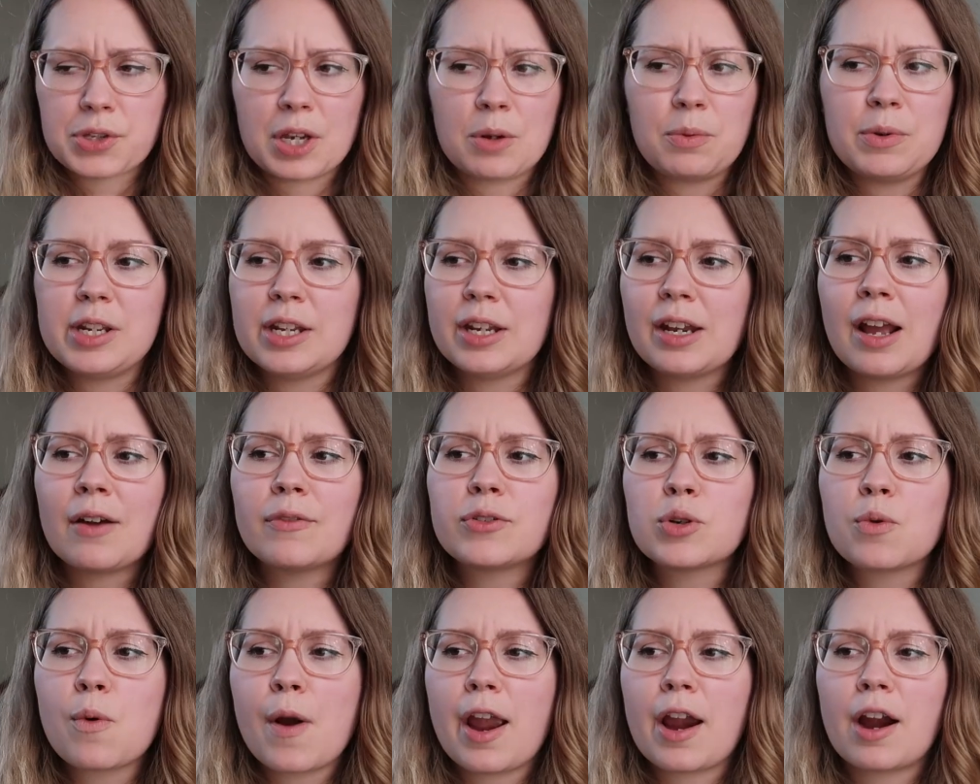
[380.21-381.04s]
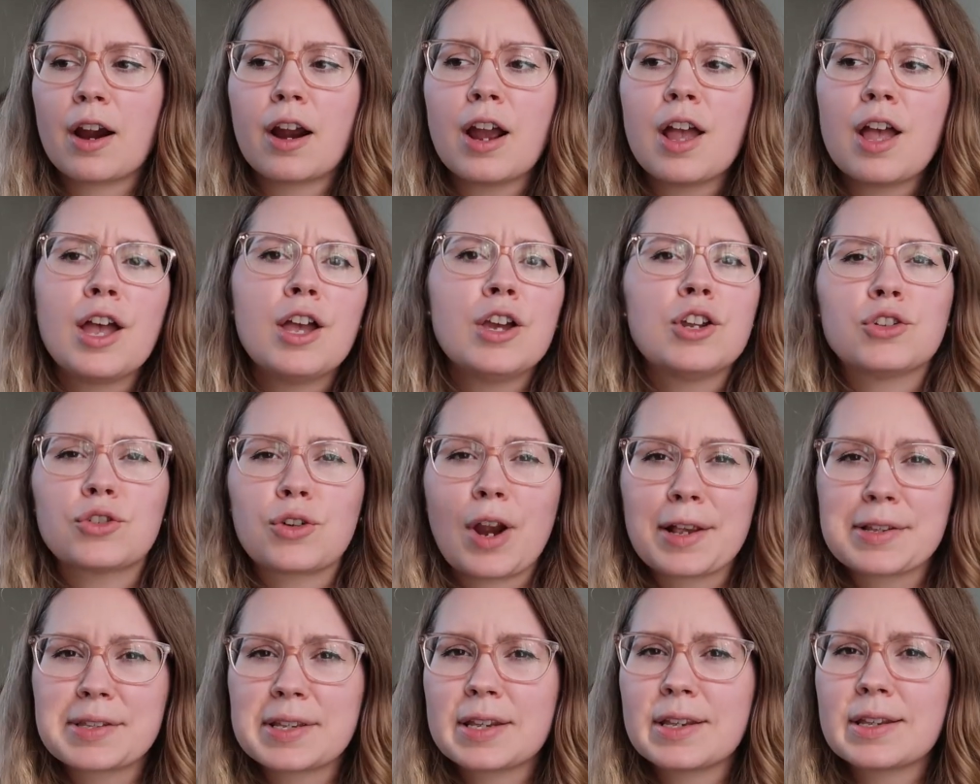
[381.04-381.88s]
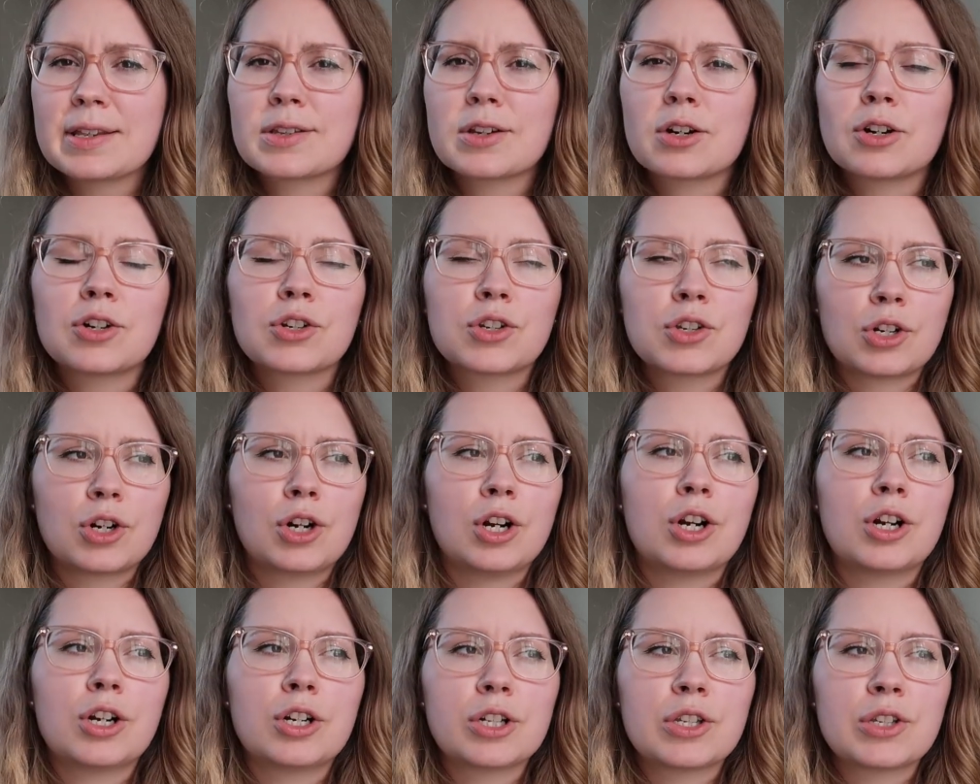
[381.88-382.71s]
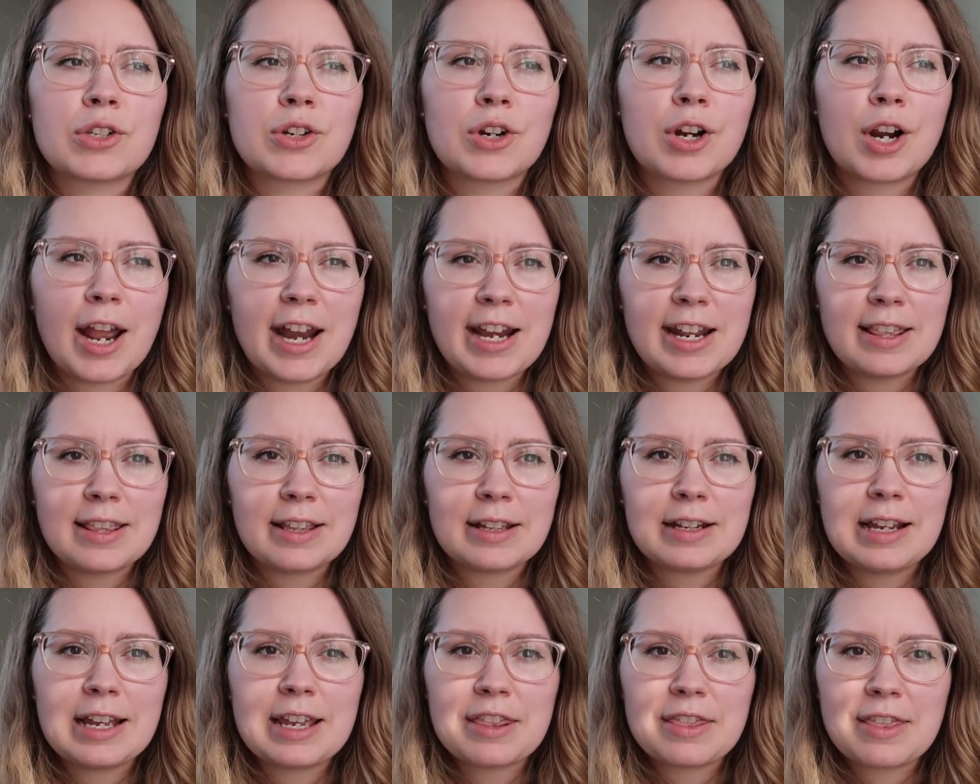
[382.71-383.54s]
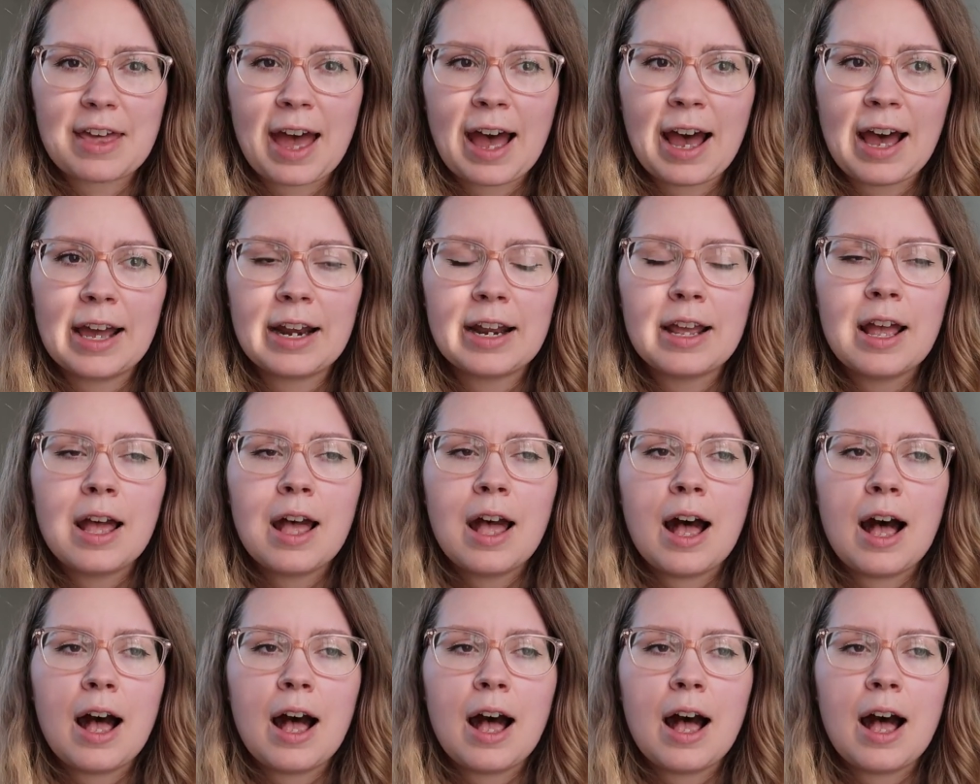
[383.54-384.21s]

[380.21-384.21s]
Like we didn't have to wear dresses or skirts or anything like that.